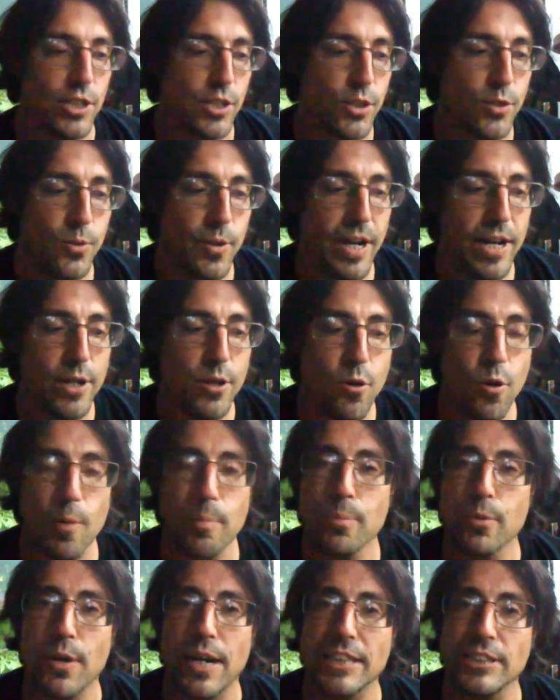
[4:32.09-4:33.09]
You create a
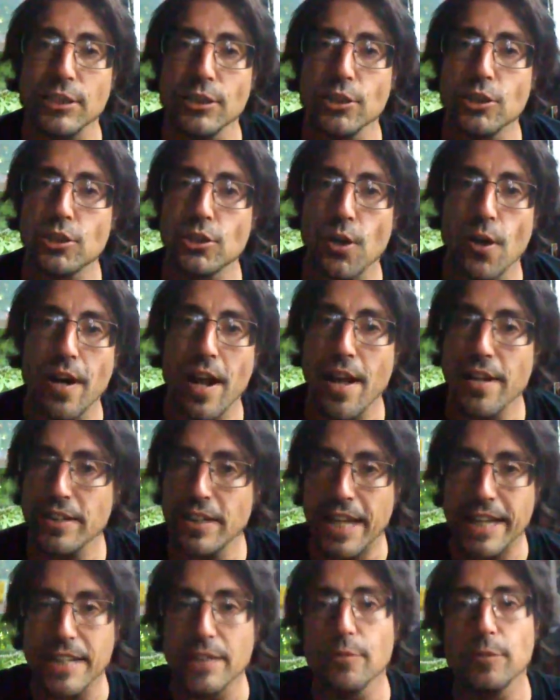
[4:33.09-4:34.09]
chord progression, you start out,
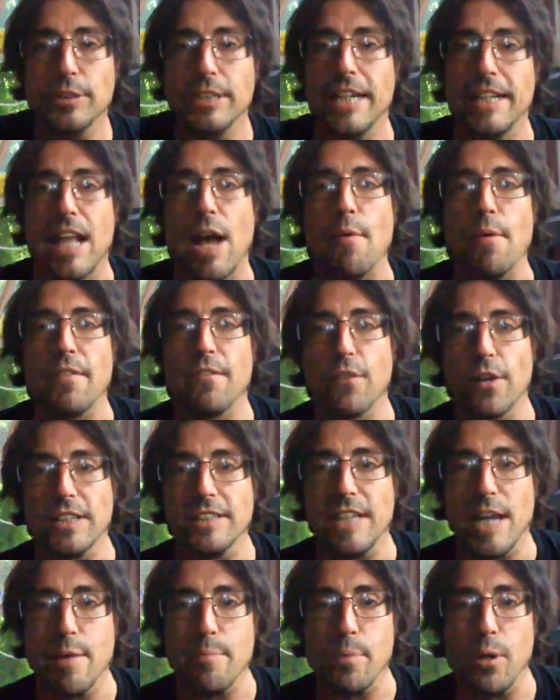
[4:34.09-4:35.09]
like, we'll take that one for
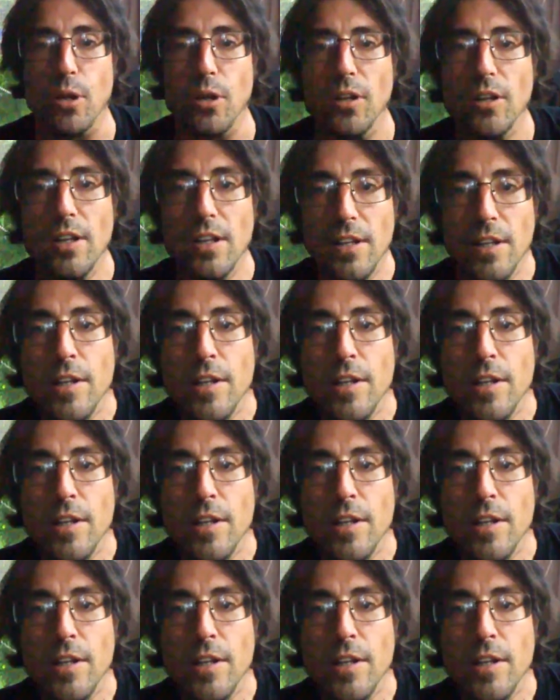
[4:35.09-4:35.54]
example.